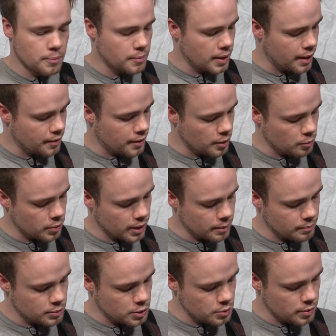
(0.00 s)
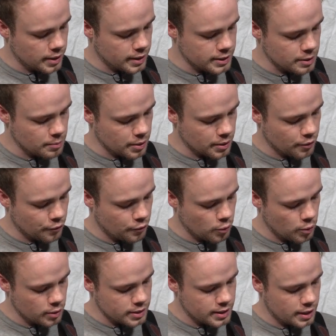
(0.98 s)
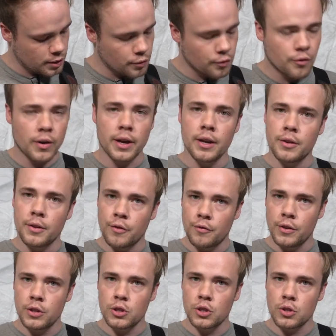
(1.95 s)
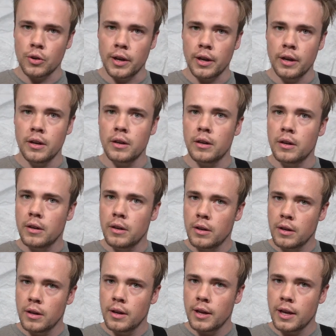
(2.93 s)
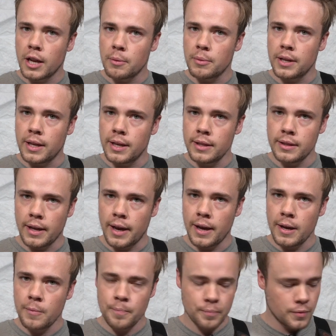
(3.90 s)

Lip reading: and then what I'm doing is I'm on the 14th fret of the 5th string. I'm going to hit that.